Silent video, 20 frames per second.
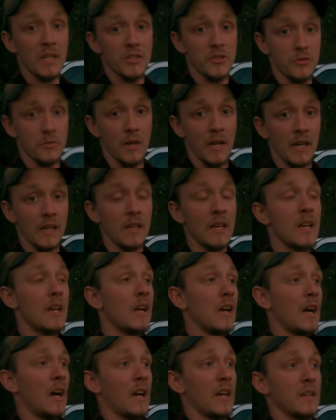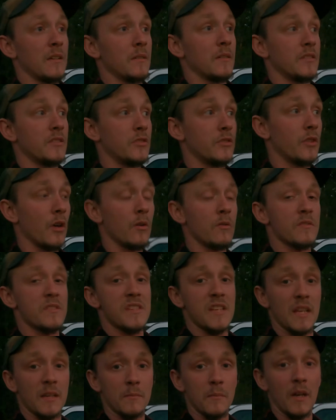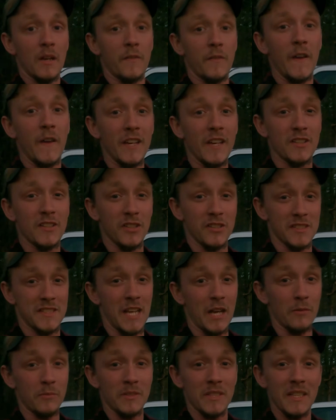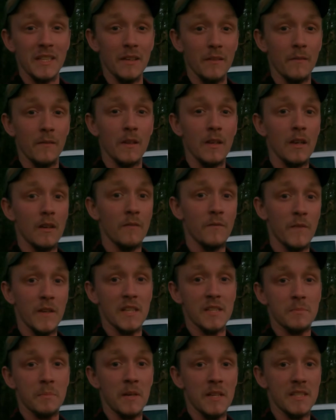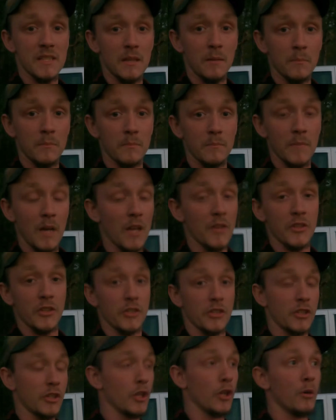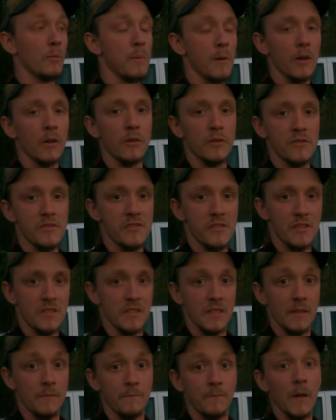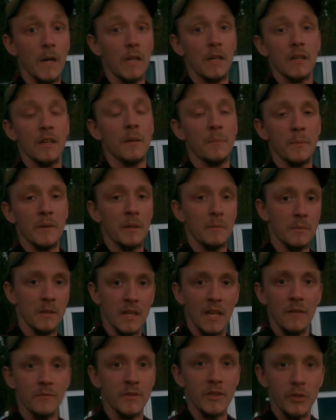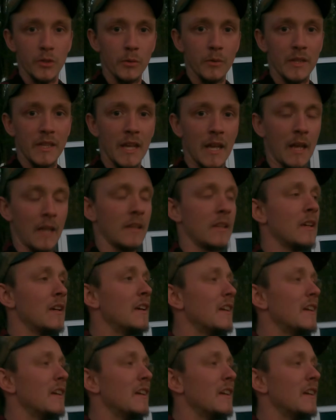by trade. I don't send my vehicles out to get fixed by some other goober who's just gonna fuck it up and I'm gonna have to do it again.